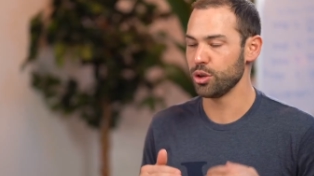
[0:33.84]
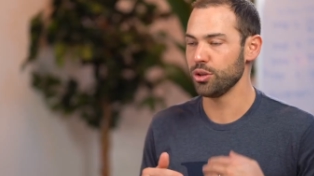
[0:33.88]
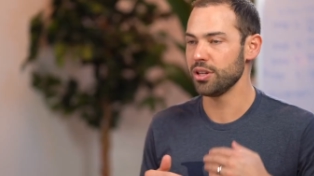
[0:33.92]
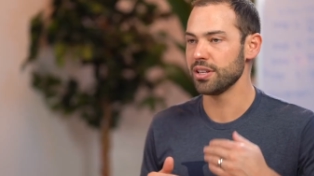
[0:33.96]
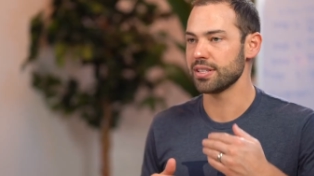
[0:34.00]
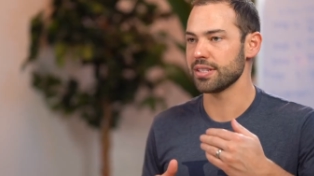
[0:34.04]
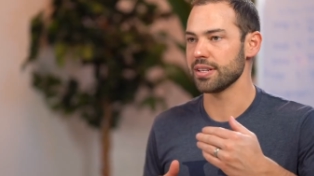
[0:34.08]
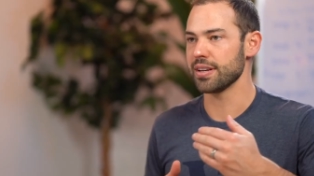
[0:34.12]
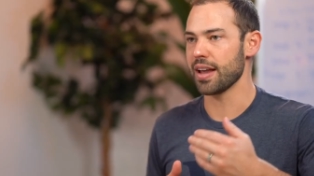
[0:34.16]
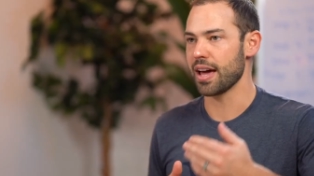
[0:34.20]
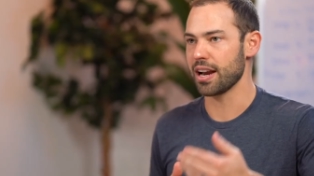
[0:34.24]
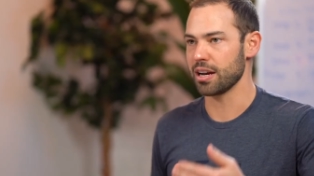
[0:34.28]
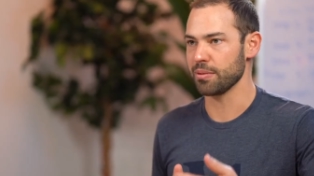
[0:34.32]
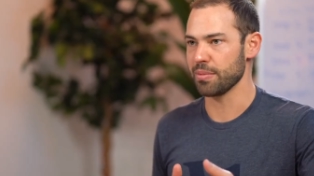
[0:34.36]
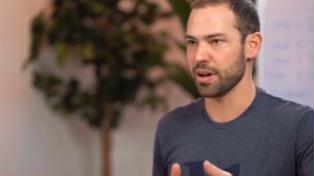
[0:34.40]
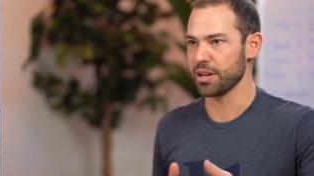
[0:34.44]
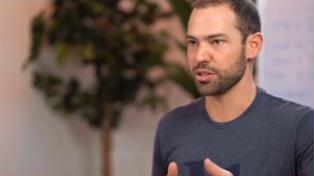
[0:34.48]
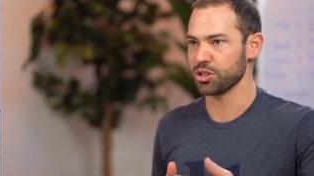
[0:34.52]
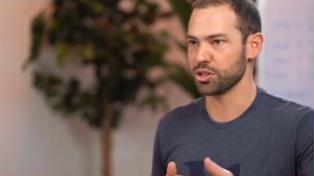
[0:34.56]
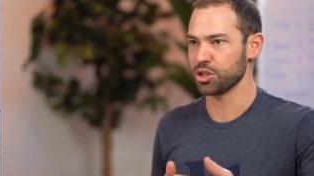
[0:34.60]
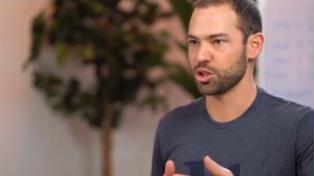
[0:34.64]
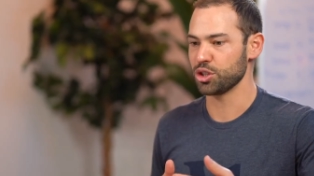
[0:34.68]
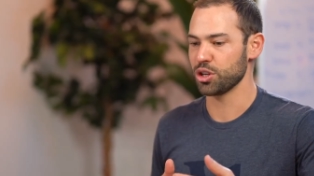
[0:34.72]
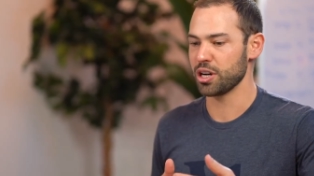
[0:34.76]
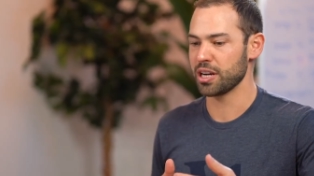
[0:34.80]
to this
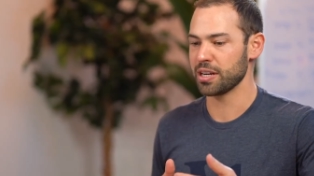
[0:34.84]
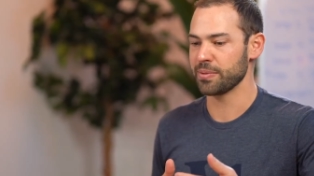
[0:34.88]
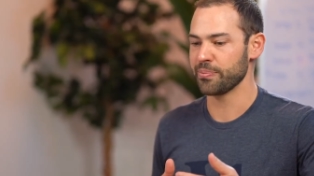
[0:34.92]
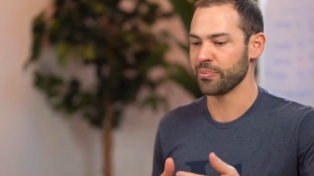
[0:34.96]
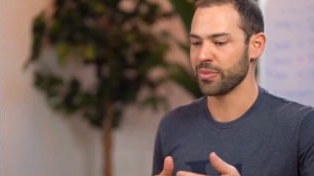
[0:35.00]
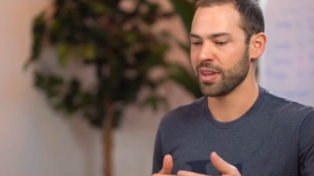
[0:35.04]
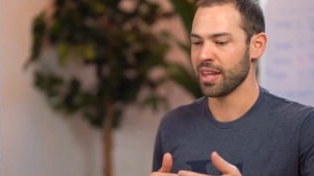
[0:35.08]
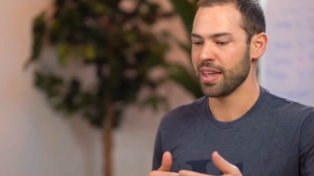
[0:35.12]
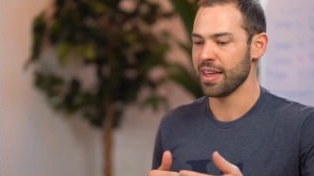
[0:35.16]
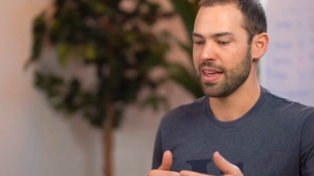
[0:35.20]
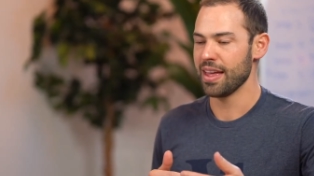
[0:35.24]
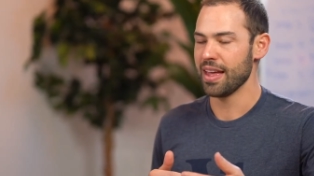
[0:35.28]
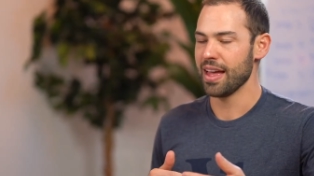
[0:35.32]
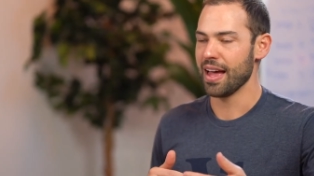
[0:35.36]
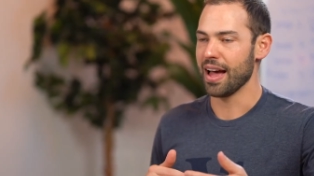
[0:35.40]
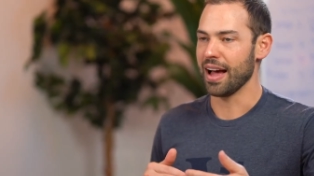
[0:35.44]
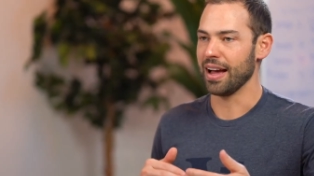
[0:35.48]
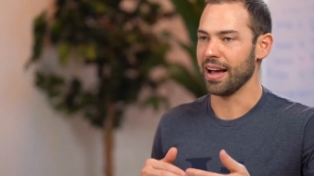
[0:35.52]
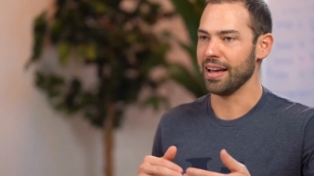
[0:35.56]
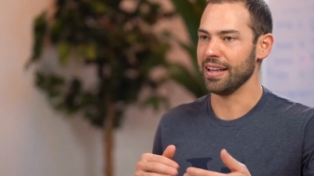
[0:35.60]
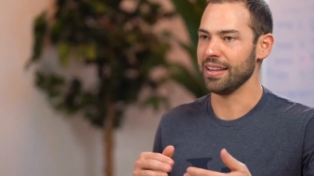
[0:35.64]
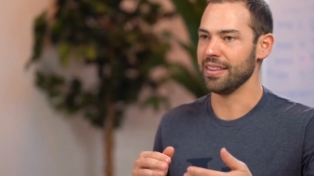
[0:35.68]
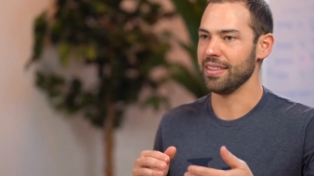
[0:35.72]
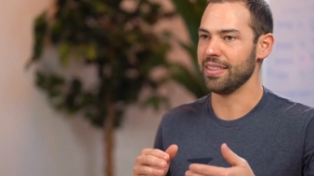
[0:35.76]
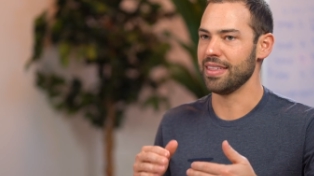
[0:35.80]
anonymized string.
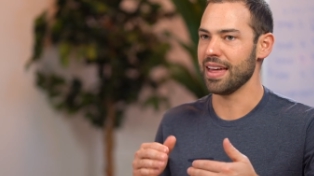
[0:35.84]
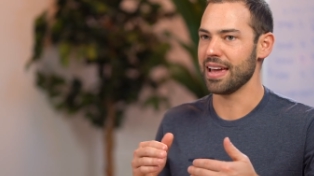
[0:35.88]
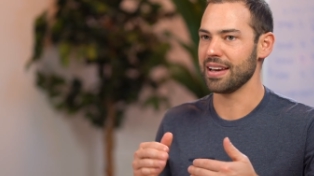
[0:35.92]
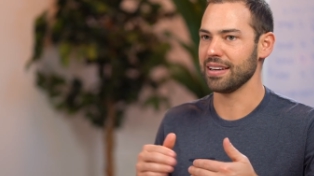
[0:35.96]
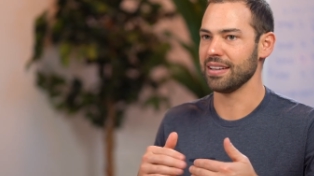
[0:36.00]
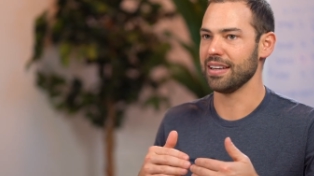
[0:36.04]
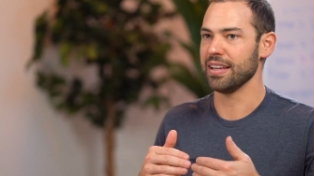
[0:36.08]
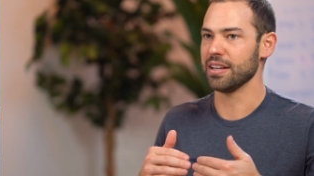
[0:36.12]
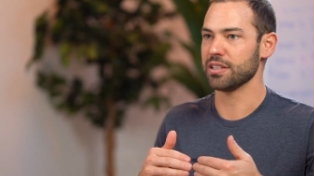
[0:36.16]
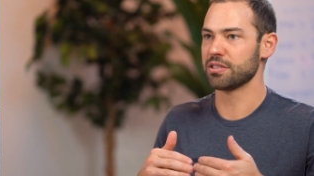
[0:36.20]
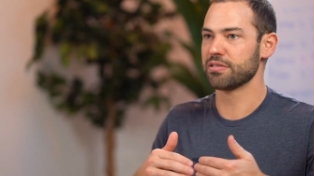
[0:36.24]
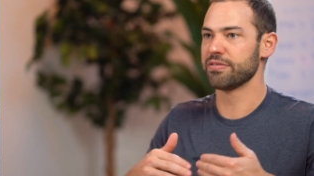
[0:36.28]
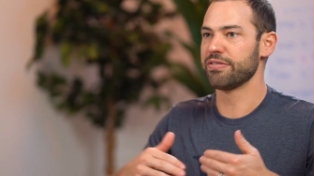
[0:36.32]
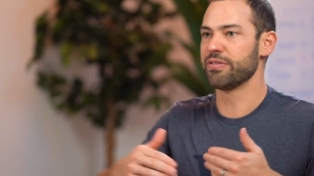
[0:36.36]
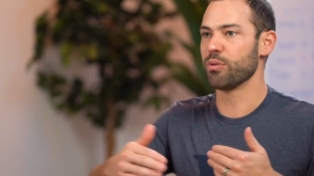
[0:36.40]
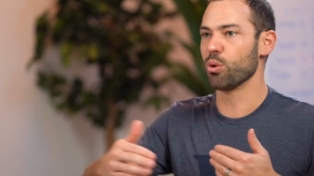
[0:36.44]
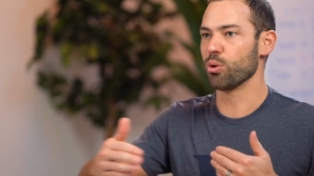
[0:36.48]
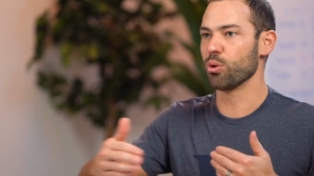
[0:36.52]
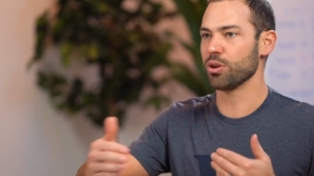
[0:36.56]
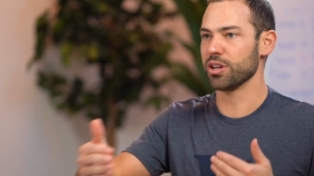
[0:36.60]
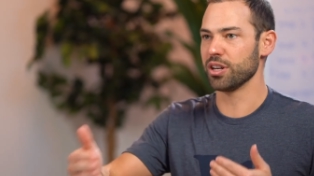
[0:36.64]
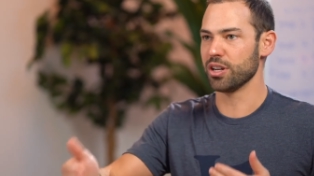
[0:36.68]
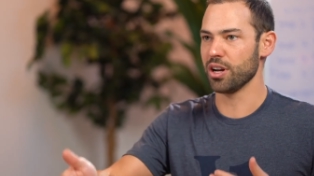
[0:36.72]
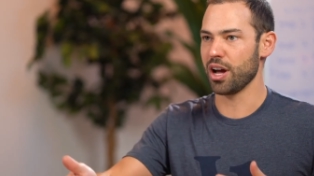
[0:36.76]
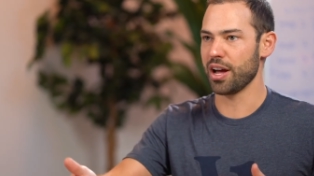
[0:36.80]
It then gets
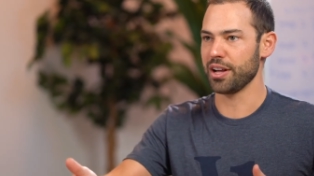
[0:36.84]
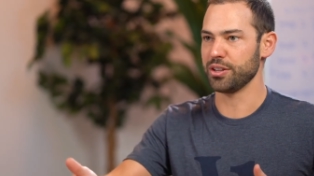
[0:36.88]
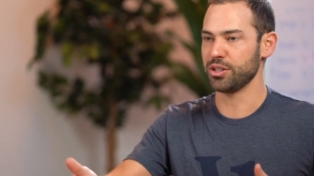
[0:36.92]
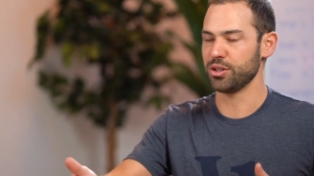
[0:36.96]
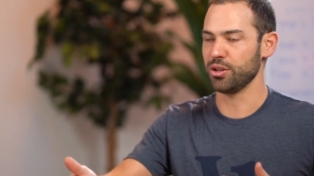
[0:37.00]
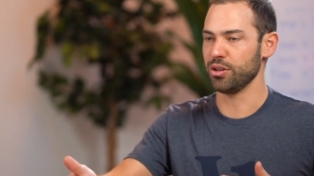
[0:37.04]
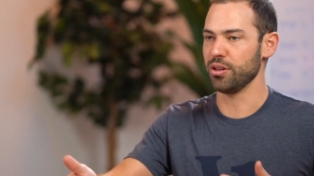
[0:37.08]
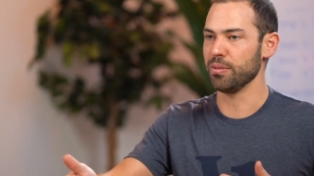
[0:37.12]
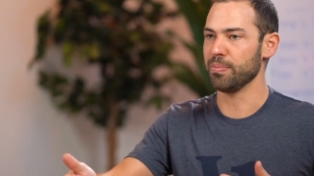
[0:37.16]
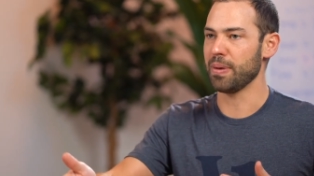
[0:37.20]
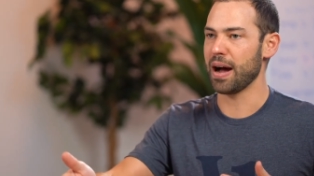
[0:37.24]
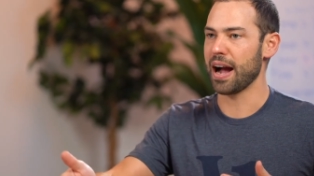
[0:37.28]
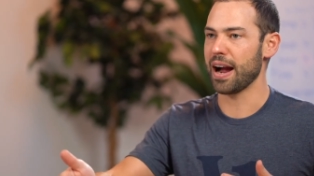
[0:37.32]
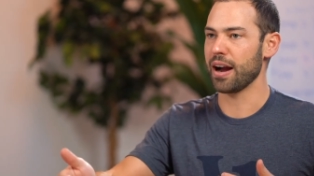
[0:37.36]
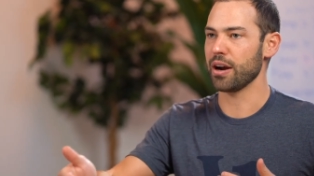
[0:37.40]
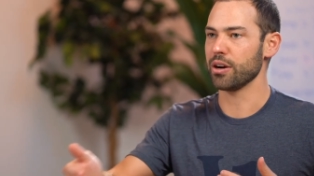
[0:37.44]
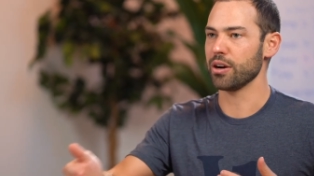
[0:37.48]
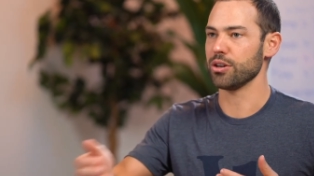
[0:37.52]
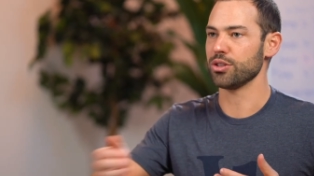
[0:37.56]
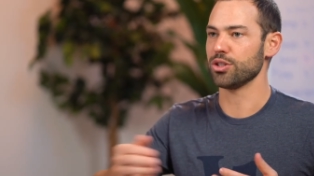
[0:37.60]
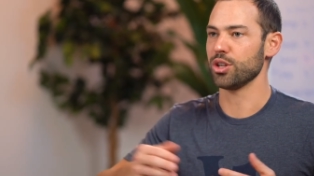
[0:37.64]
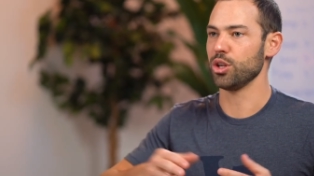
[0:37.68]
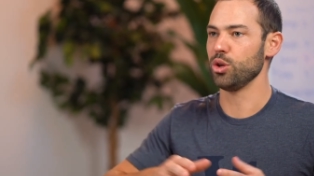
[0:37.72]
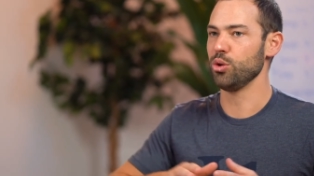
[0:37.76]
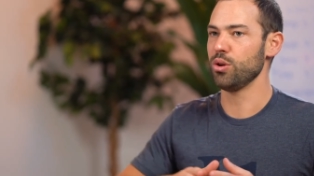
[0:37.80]
forwarded on to the
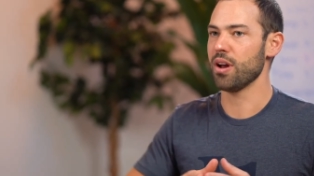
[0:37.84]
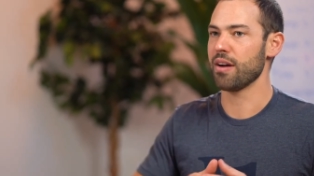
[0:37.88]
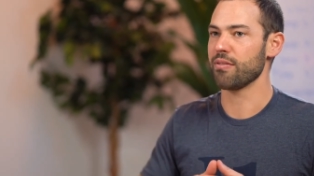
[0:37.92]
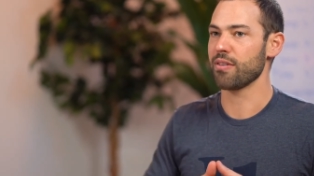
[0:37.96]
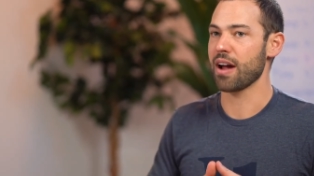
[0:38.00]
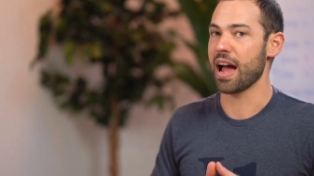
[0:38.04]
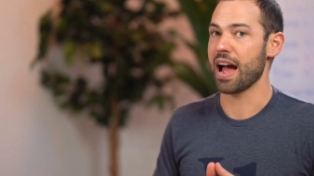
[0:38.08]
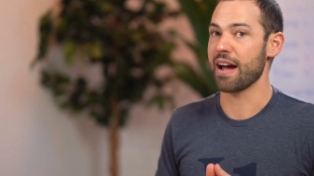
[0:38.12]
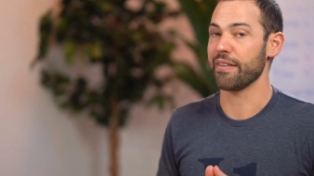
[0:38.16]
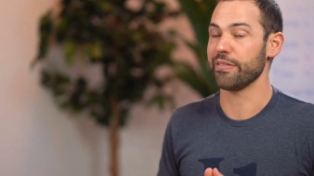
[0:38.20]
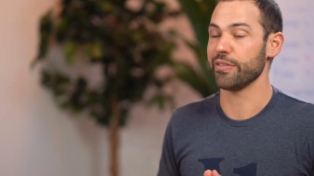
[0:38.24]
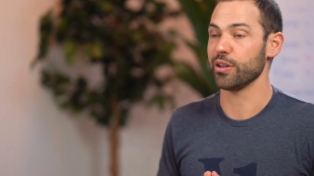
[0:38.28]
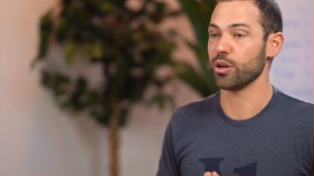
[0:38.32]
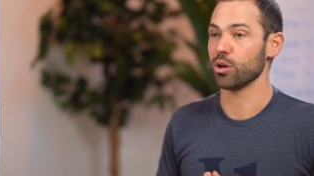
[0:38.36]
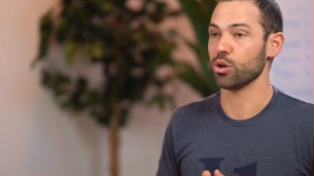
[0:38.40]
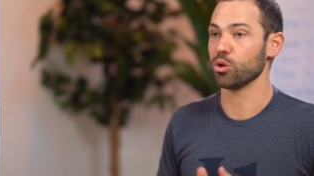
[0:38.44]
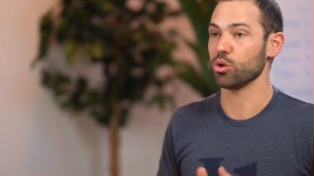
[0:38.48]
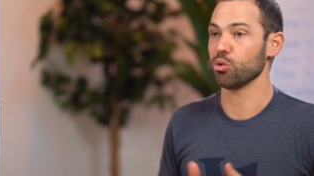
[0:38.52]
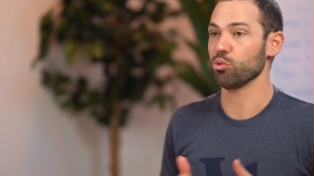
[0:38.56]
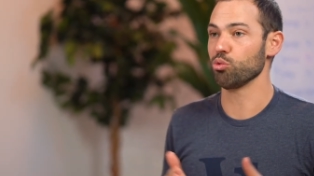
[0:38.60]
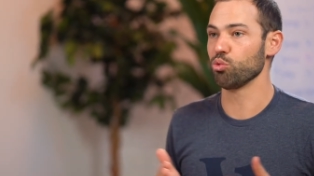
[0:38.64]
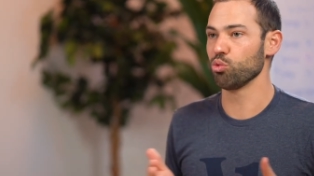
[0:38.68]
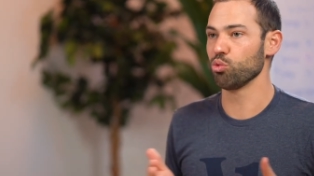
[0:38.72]
buyer, so you never have their